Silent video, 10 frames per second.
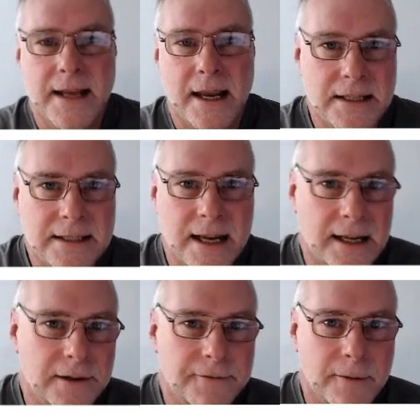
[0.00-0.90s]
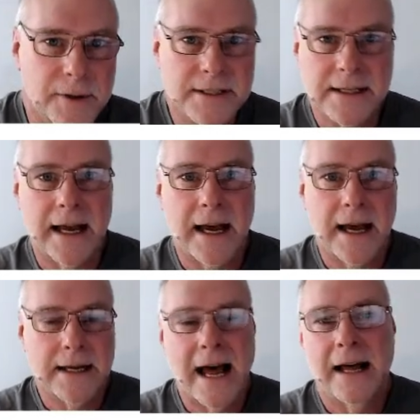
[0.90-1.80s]
actually taken from a
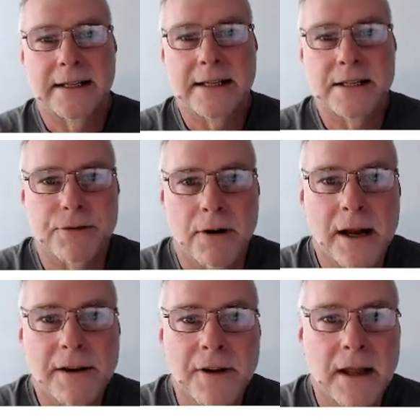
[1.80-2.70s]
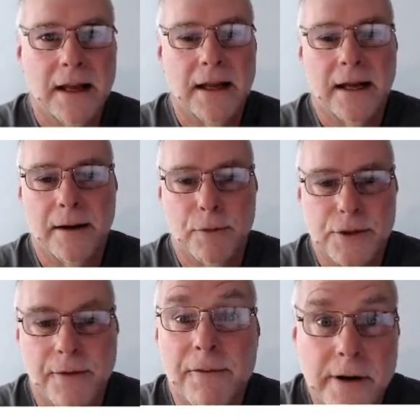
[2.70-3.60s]
discarded hard disk drive, which
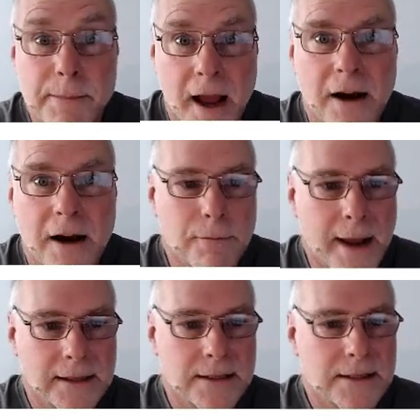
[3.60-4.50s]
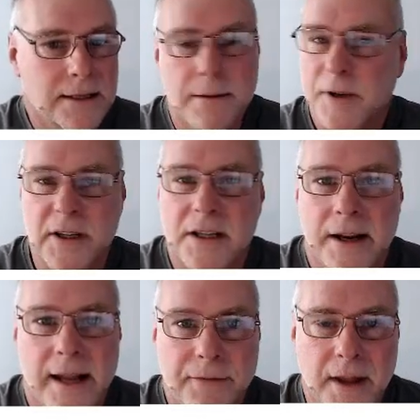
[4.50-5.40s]
have got very powerful magnets in it, but you
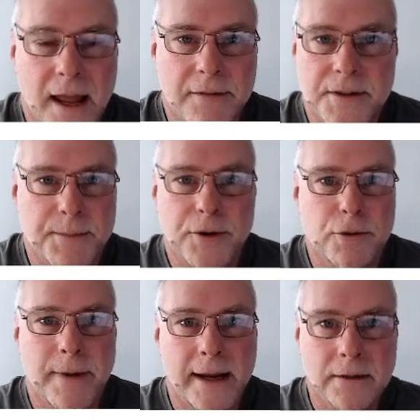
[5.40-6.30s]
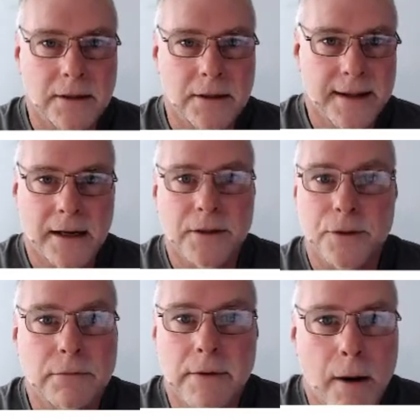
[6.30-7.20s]
don't have to have a special magnet like that. A
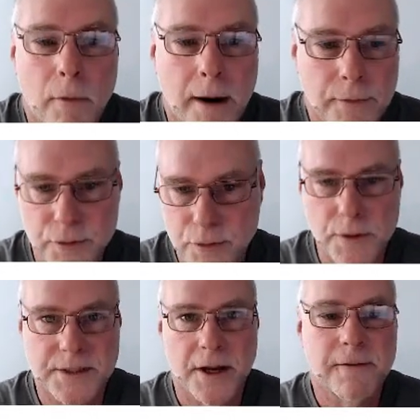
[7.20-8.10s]
little round one is also